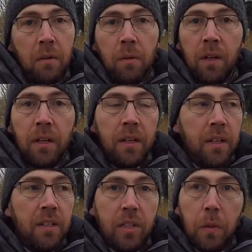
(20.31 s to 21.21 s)
We're gonna
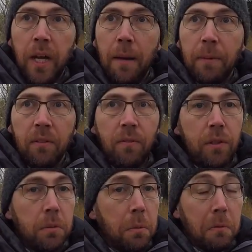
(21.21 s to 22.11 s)
see what happens.
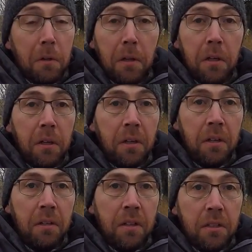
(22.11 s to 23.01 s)
Fishing's been really good.
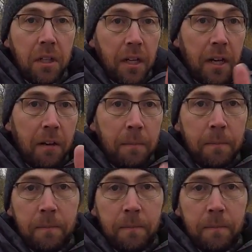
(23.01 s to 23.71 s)
Let's check it out.